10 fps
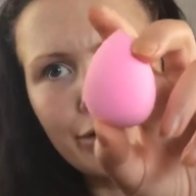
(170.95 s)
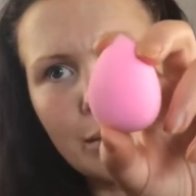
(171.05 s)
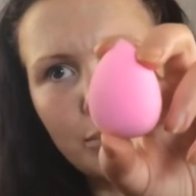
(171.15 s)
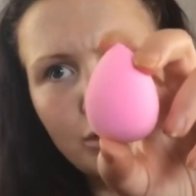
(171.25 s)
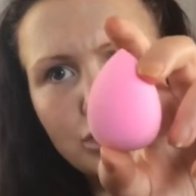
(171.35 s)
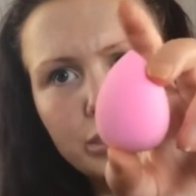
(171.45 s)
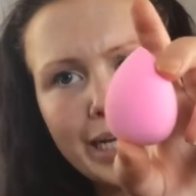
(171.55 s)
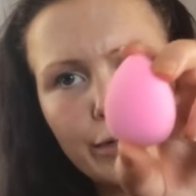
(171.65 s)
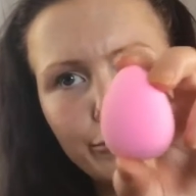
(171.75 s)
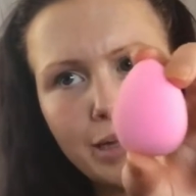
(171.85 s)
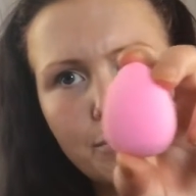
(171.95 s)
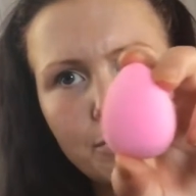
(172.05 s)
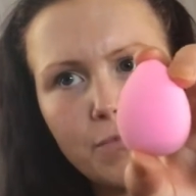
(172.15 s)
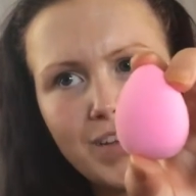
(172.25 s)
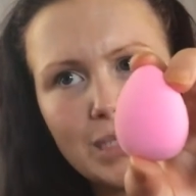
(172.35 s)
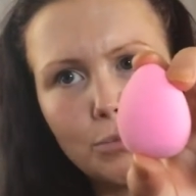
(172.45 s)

Cream blush, like cream face